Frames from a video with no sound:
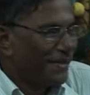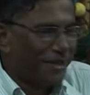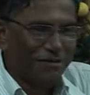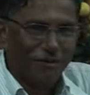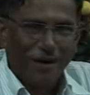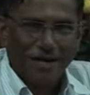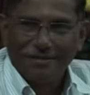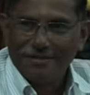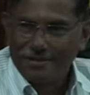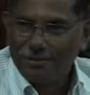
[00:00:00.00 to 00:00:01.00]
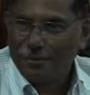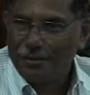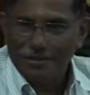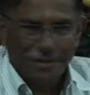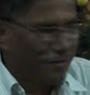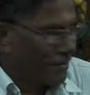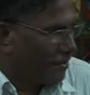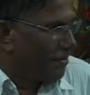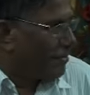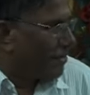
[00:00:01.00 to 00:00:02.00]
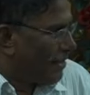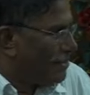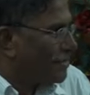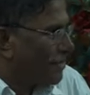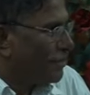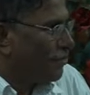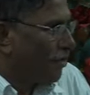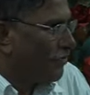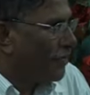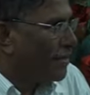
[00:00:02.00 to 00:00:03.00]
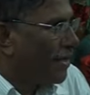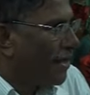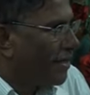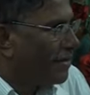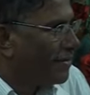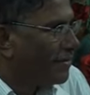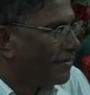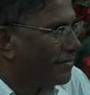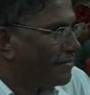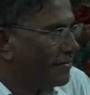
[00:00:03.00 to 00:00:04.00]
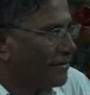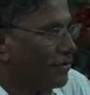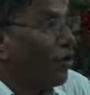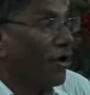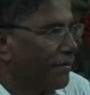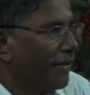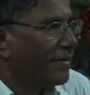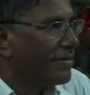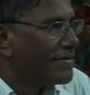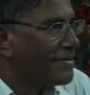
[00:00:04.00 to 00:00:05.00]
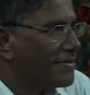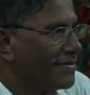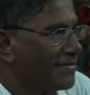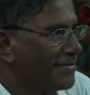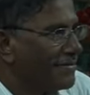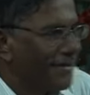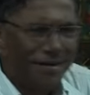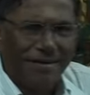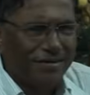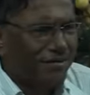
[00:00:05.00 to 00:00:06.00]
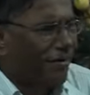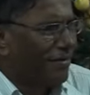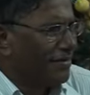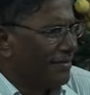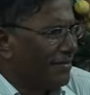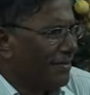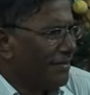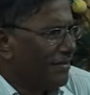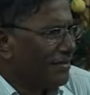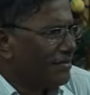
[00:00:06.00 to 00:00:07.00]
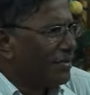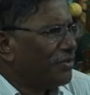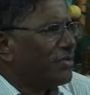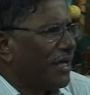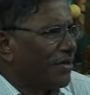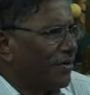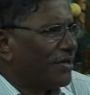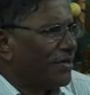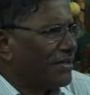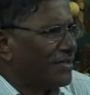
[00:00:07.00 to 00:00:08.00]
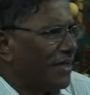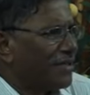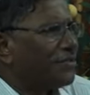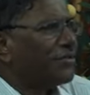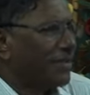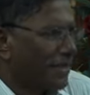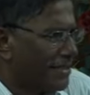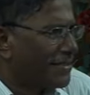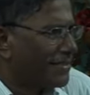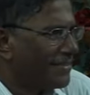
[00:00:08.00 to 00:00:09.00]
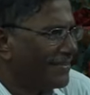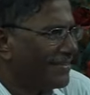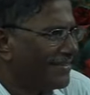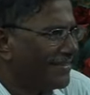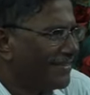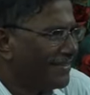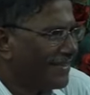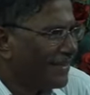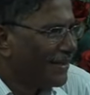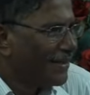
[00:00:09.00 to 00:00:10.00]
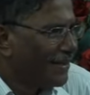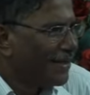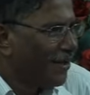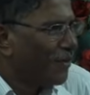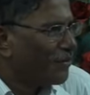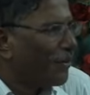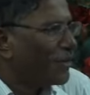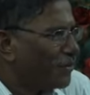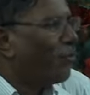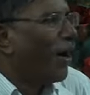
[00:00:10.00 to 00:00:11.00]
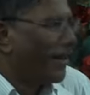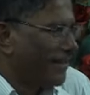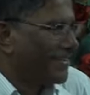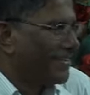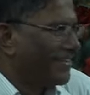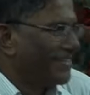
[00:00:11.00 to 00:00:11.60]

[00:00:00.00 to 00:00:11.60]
If your wife gives you poison, will you graciously, joyfully take it? Knowing that this is? No, you don't. So you take only things that you think is, what you want.